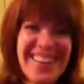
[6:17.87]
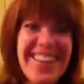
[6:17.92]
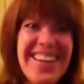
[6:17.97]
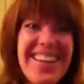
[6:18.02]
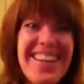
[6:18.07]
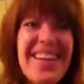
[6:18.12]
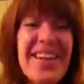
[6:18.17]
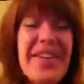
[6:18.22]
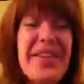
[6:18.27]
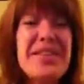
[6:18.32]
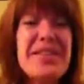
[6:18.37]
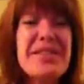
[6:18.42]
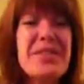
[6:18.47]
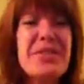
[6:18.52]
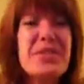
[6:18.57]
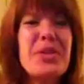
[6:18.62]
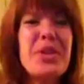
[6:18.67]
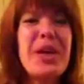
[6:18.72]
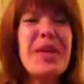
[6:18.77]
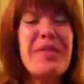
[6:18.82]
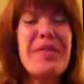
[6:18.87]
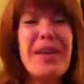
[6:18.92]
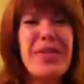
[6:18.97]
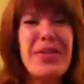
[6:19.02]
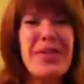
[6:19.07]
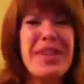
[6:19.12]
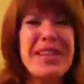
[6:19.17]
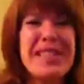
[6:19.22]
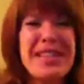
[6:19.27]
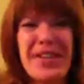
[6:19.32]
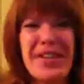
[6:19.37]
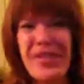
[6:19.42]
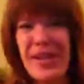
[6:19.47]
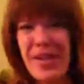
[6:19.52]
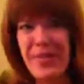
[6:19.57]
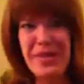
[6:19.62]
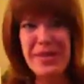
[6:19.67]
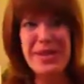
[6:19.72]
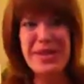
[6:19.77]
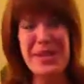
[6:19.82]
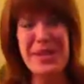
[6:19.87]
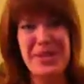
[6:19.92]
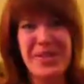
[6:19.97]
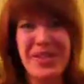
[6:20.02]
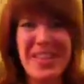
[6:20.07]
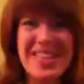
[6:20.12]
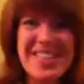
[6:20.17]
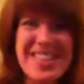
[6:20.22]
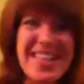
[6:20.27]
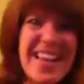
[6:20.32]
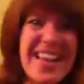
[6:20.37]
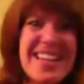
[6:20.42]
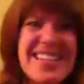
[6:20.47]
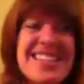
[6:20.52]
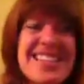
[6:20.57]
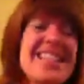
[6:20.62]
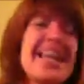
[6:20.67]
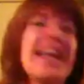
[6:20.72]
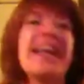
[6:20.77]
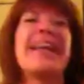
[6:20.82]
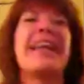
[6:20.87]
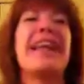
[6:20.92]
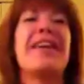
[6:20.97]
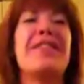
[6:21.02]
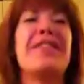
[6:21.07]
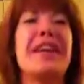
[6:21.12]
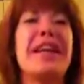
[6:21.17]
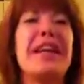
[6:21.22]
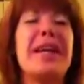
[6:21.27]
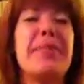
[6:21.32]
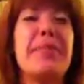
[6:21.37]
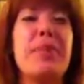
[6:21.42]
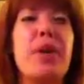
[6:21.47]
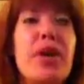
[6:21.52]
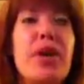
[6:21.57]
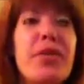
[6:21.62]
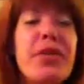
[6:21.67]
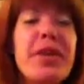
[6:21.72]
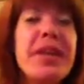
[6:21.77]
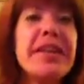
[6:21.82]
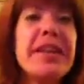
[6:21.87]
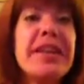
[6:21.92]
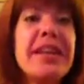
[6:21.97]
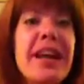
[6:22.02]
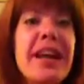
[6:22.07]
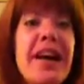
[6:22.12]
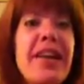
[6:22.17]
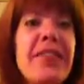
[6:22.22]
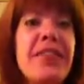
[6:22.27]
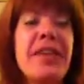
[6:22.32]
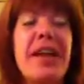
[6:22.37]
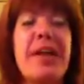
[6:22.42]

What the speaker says: it was a rule I made for myself that I wouldn't do retakes because I could never get it perfect enough,